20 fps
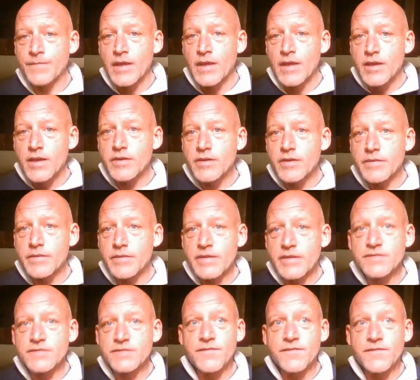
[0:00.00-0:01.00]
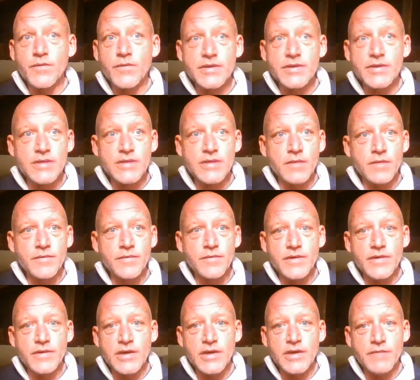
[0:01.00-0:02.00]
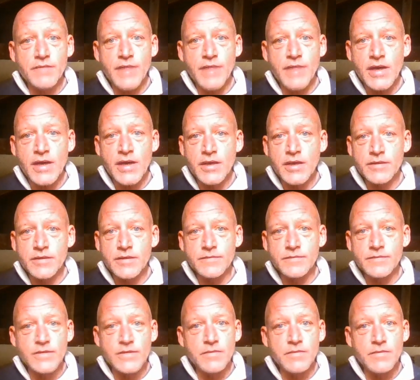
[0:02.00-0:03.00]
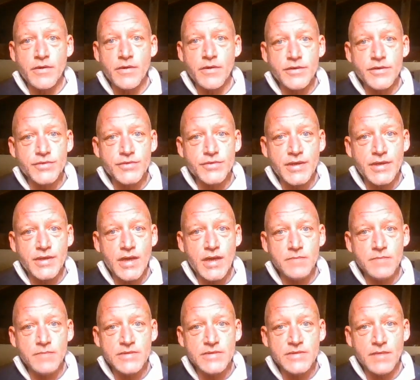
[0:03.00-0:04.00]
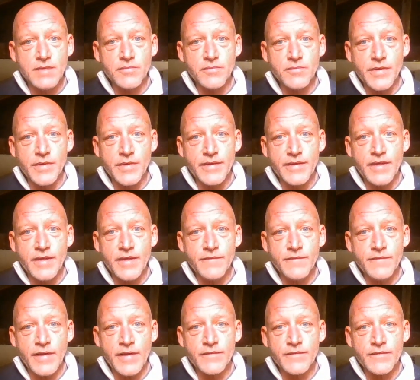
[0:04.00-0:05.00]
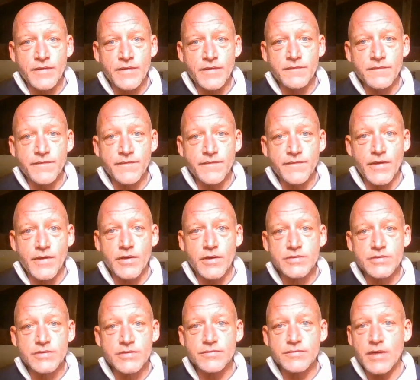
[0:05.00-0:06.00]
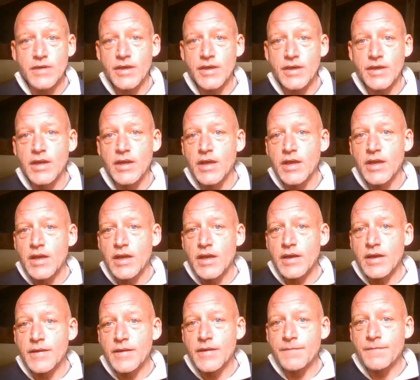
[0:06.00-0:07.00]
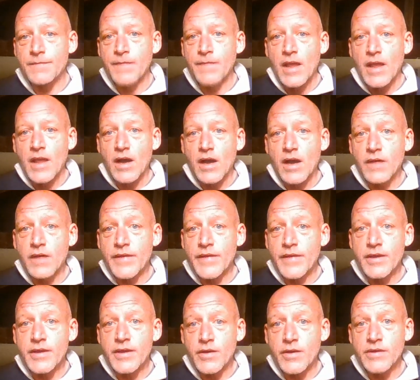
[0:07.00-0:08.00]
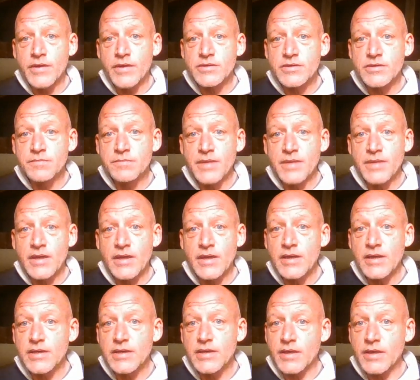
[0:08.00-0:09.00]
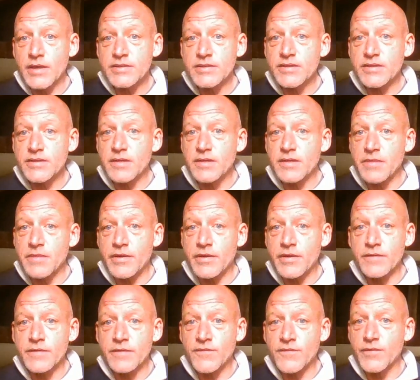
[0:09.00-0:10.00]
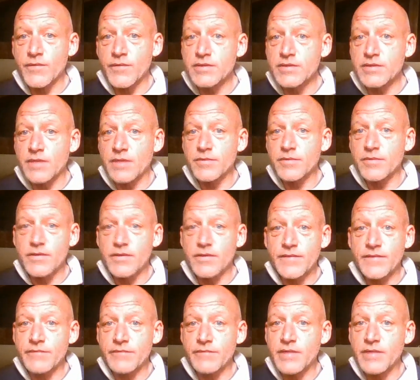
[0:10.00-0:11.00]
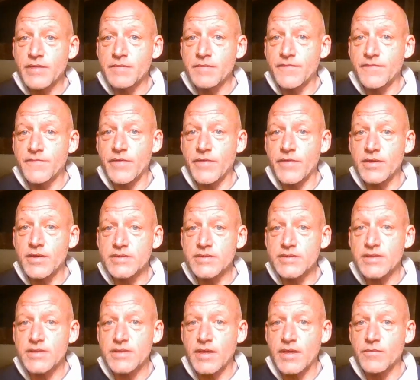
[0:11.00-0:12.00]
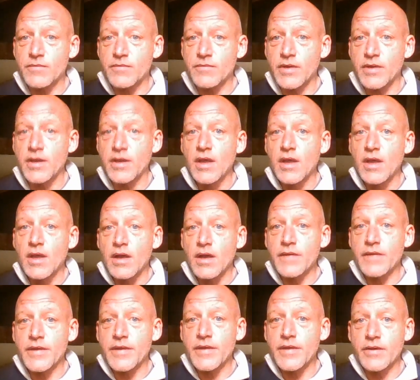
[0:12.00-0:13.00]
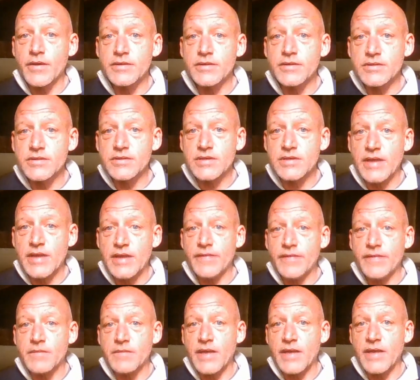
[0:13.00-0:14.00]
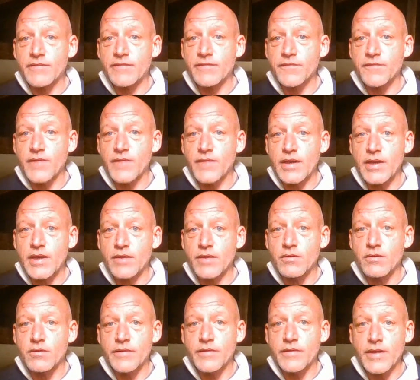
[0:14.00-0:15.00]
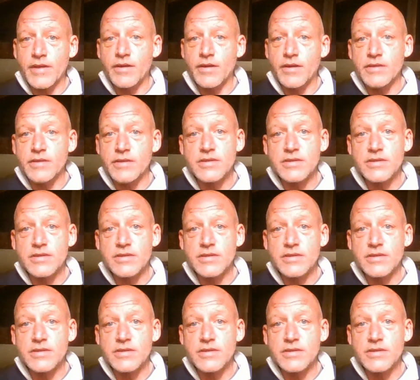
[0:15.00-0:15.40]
Imagine, for example, that an Iranian laboratory comes up with a vaccine first, right? Um, are they going to be nice to the Americans, for example, who have never really been very nice to them, right? Are they going to just let them have it freely, or are they going to